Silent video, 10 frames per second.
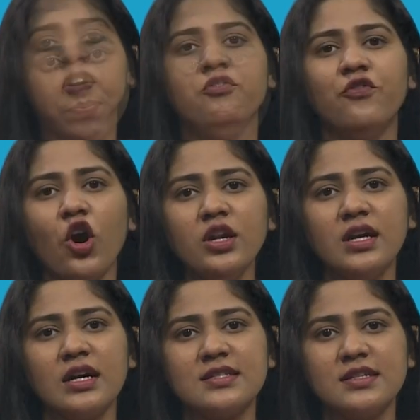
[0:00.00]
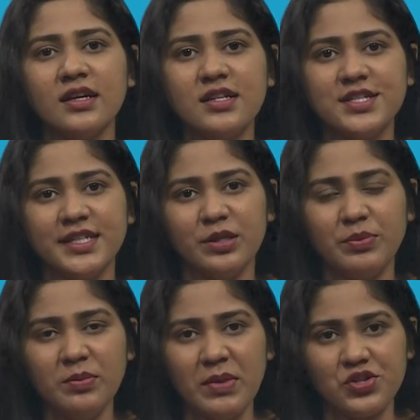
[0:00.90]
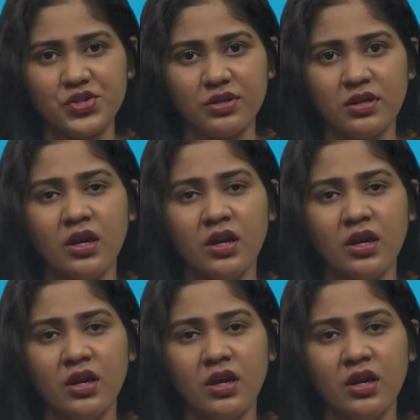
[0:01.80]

What does real GDP measure?